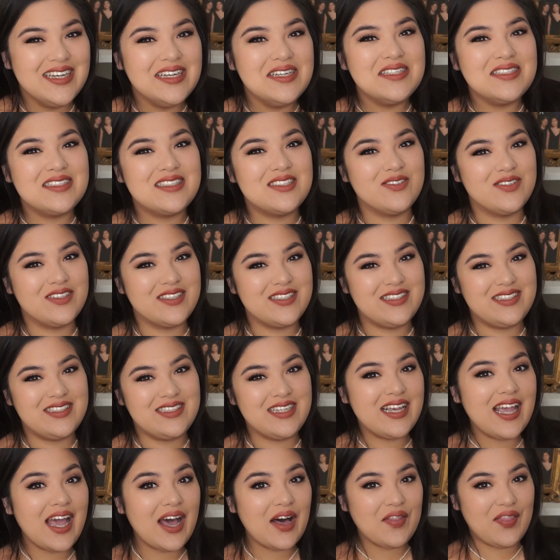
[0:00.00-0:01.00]
So we'll
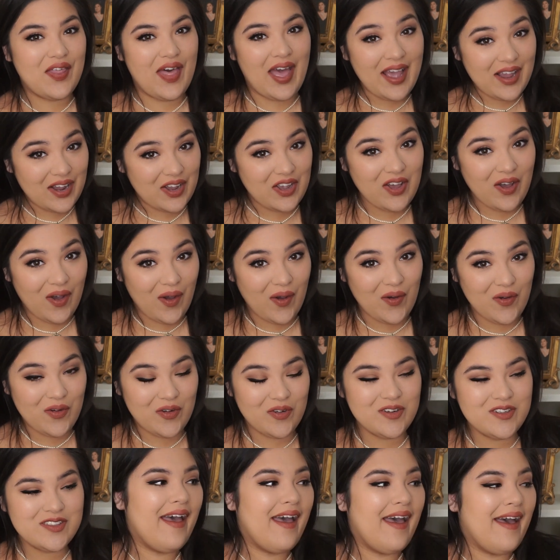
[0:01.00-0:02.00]
see how that goes,